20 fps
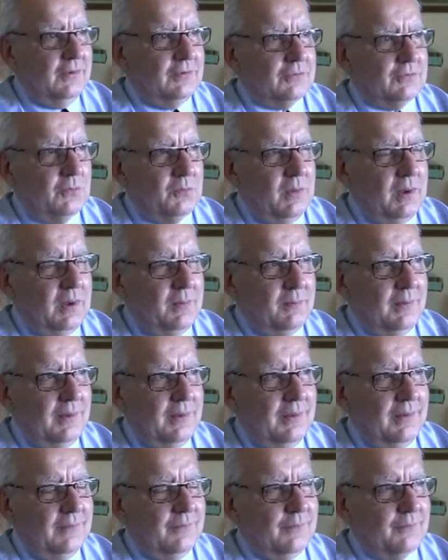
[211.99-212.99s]
So
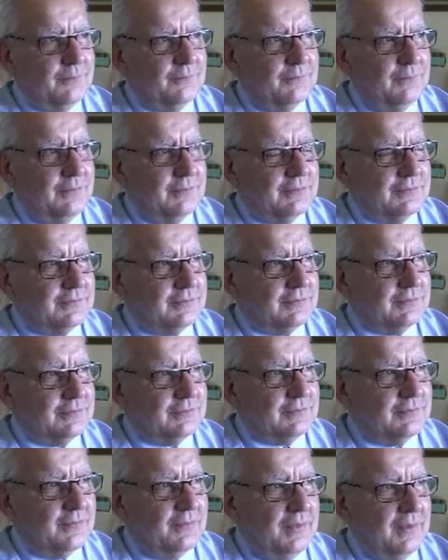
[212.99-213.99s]
many of
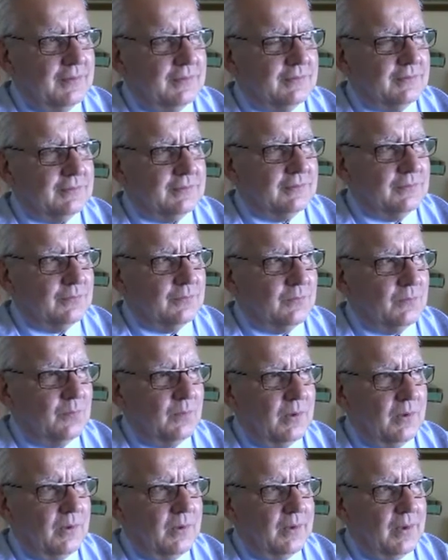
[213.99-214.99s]
these things
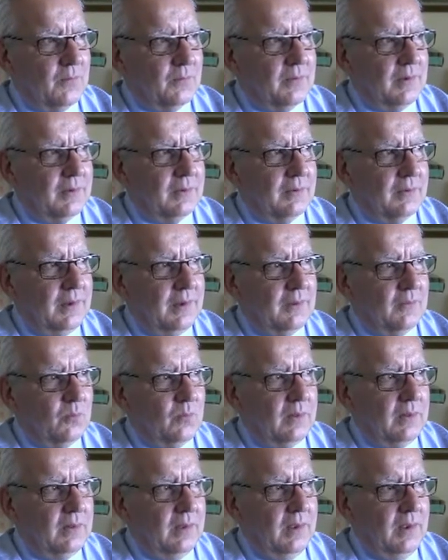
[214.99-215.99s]
were around, and then
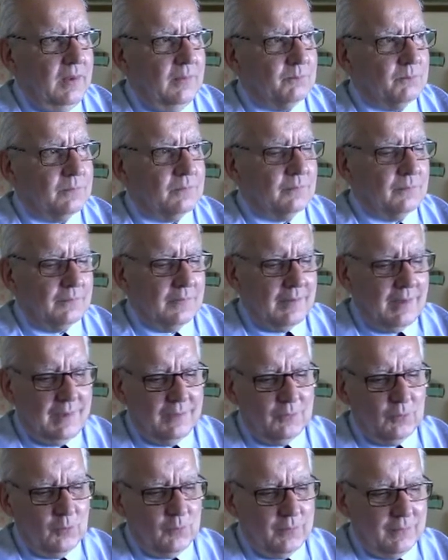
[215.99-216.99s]
one day
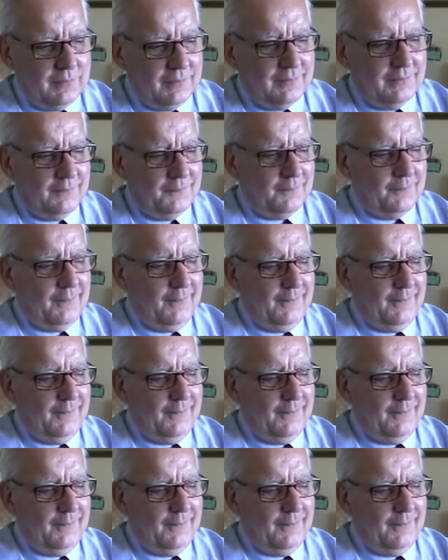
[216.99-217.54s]
I opened